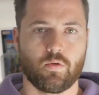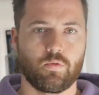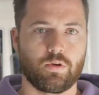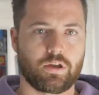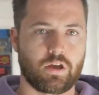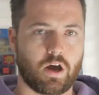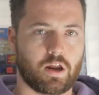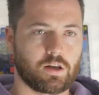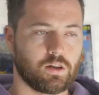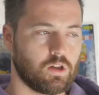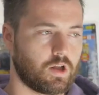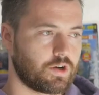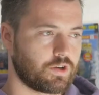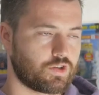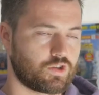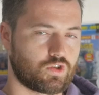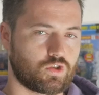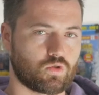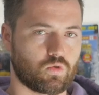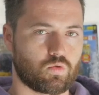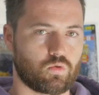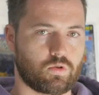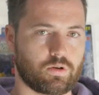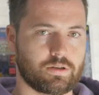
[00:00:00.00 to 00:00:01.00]
We got a lot of
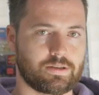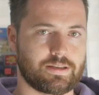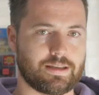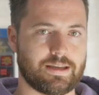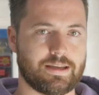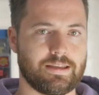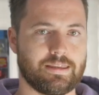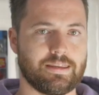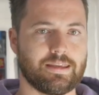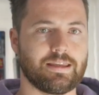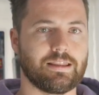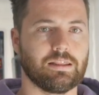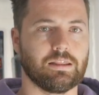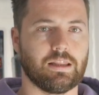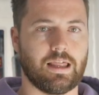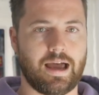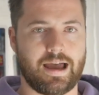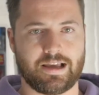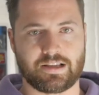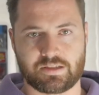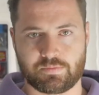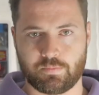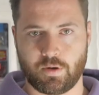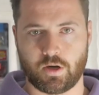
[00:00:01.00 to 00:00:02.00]
swords in the
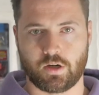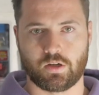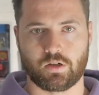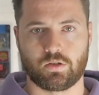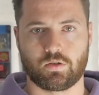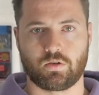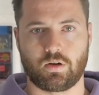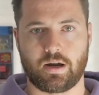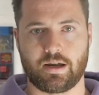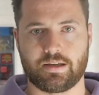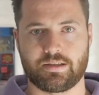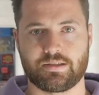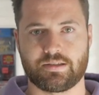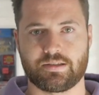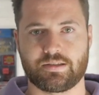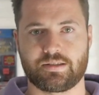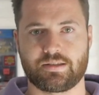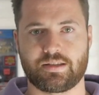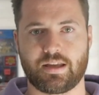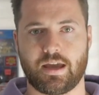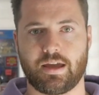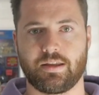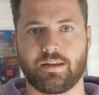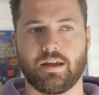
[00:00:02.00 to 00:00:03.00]
last Modern Horizons
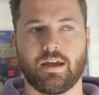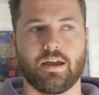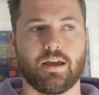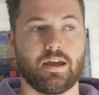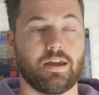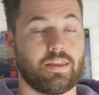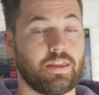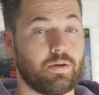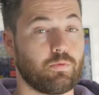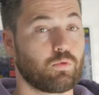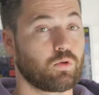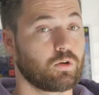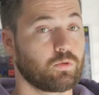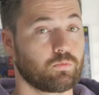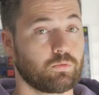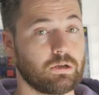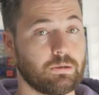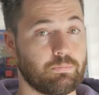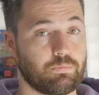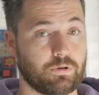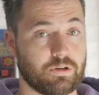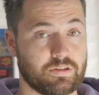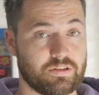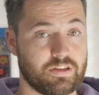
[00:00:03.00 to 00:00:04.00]
set, and they weren't
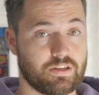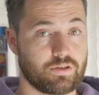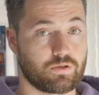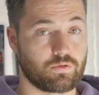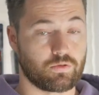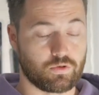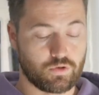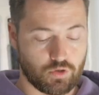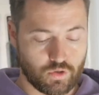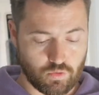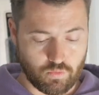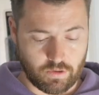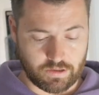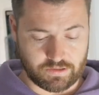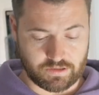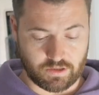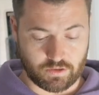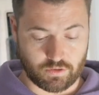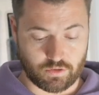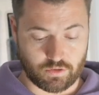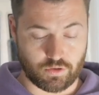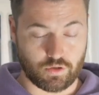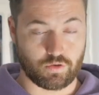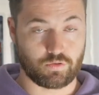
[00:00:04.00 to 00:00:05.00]
reprints. These are new ones
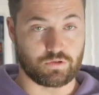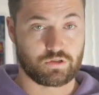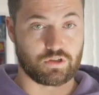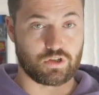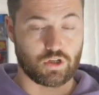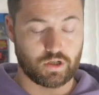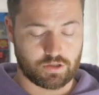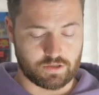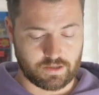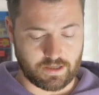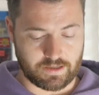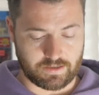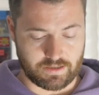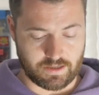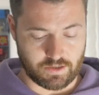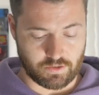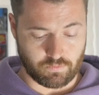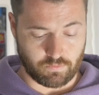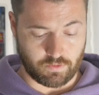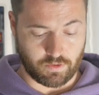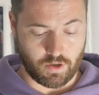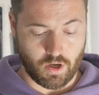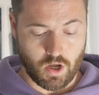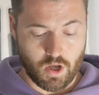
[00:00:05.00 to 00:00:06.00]
introduced, just like this
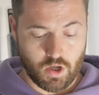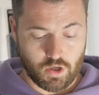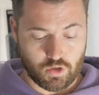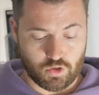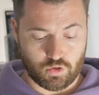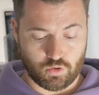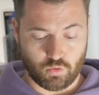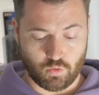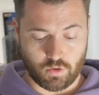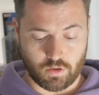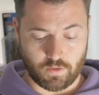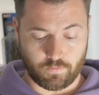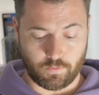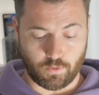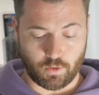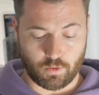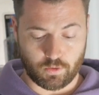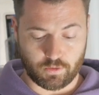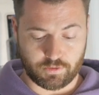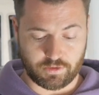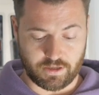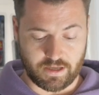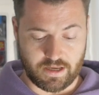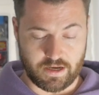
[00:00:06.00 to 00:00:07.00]
one. Sword of
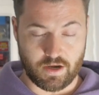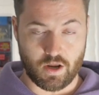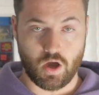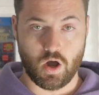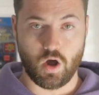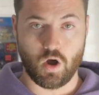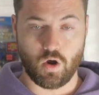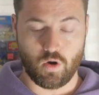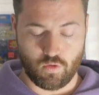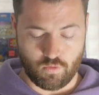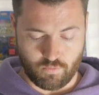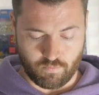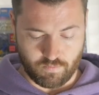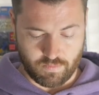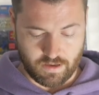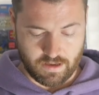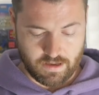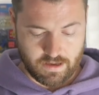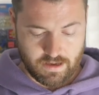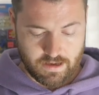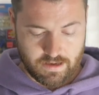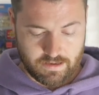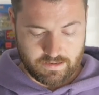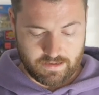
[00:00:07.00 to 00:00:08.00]
Hearth and Home.
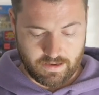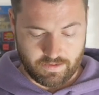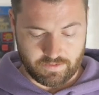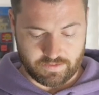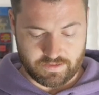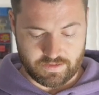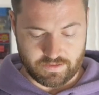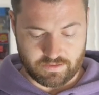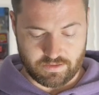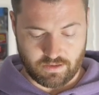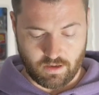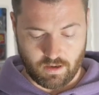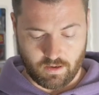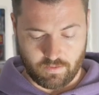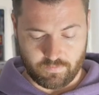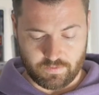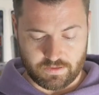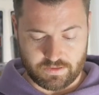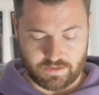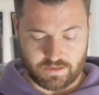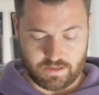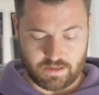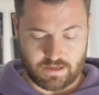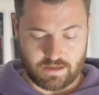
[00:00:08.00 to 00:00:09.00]
Now this is
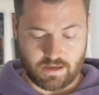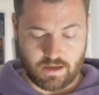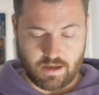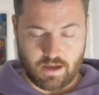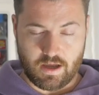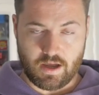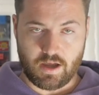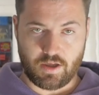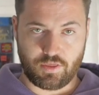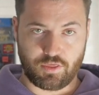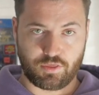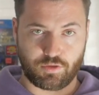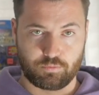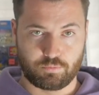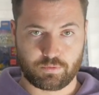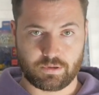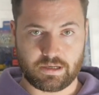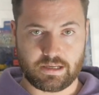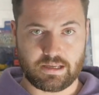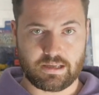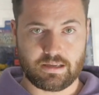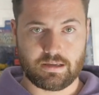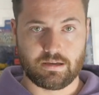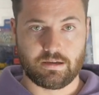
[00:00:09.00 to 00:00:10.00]
obviously a
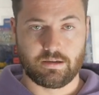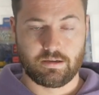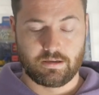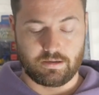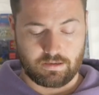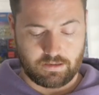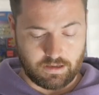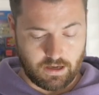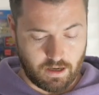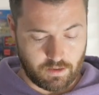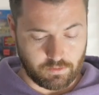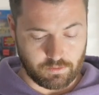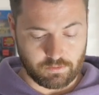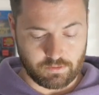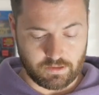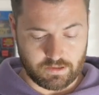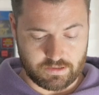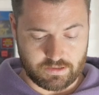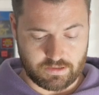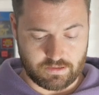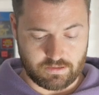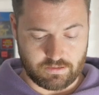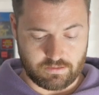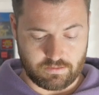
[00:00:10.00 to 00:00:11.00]
3
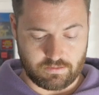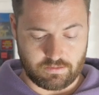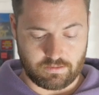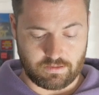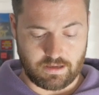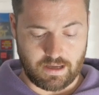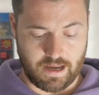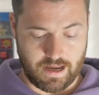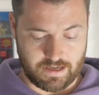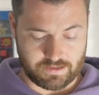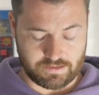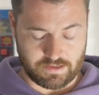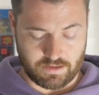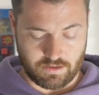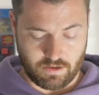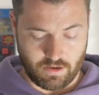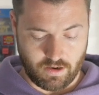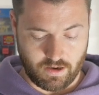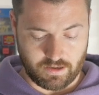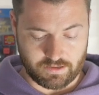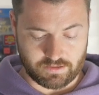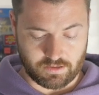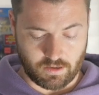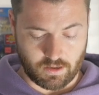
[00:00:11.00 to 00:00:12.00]
colorless casting
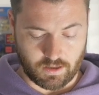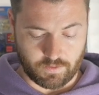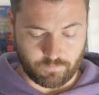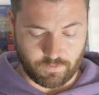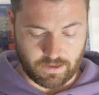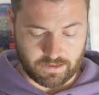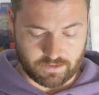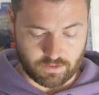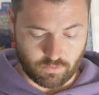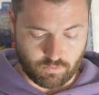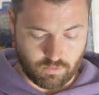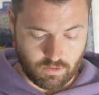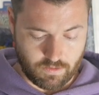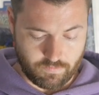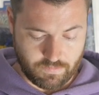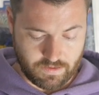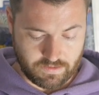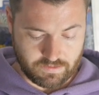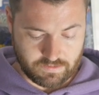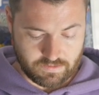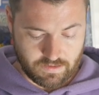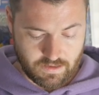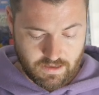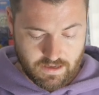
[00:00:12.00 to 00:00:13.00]
cost, artifact
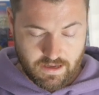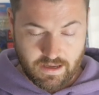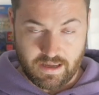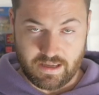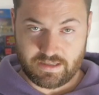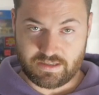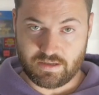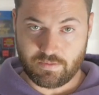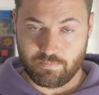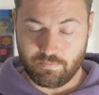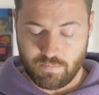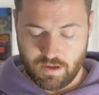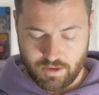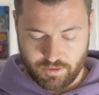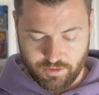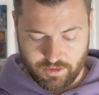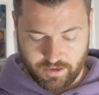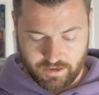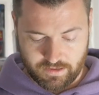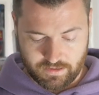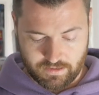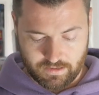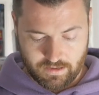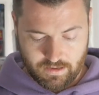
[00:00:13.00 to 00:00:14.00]
equipment. It's a
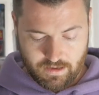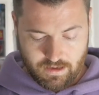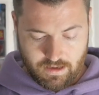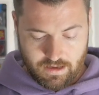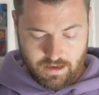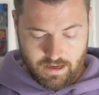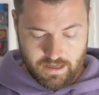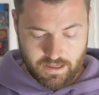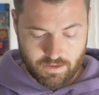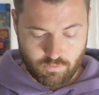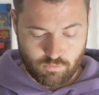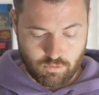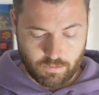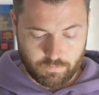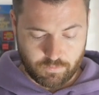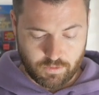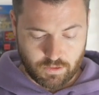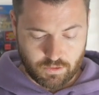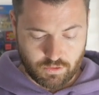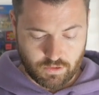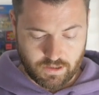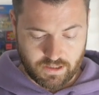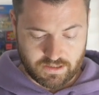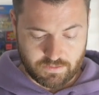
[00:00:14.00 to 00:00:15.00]
mythic, and equipped
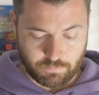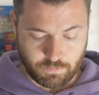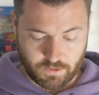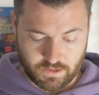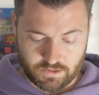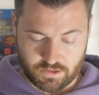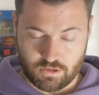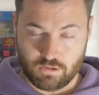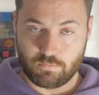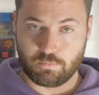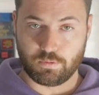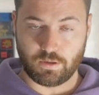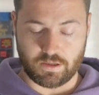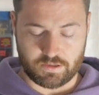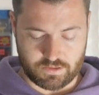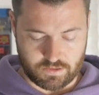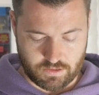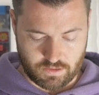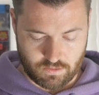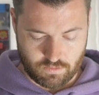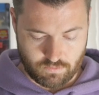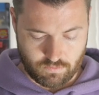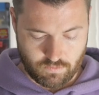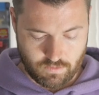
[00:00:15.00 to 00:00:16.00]
creature gets
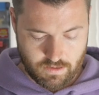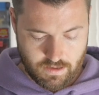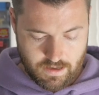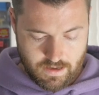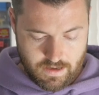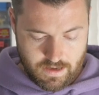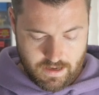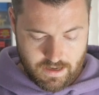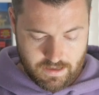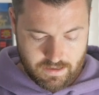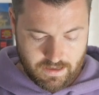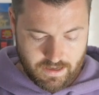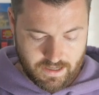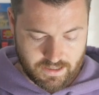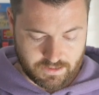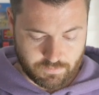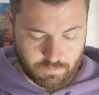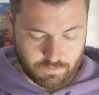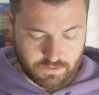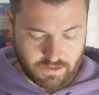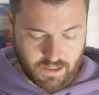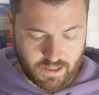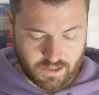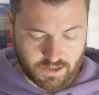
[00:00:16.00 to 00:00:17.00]
+2/+2 and has
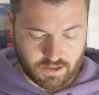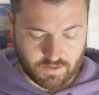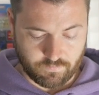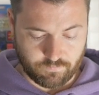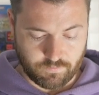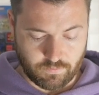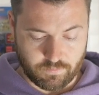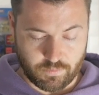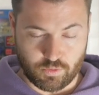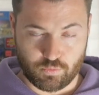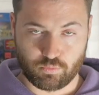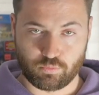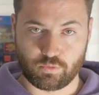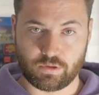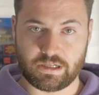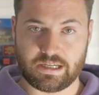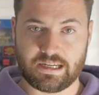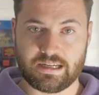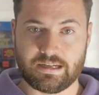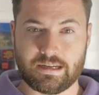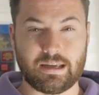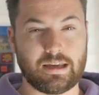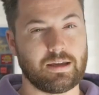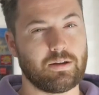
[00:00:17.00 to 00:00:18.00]
protection from
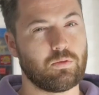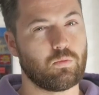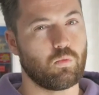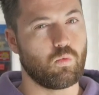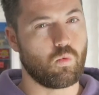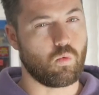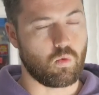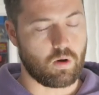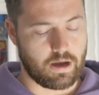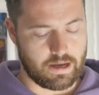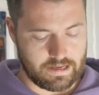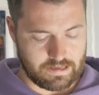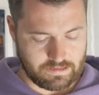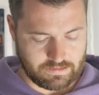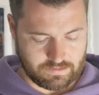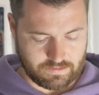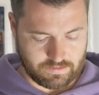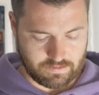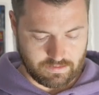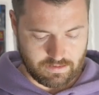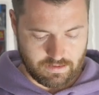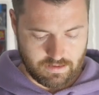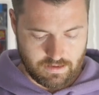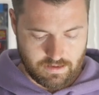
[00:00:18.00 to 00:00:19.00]
green and
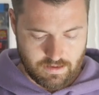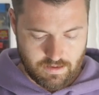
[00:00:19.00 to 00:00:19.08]
white.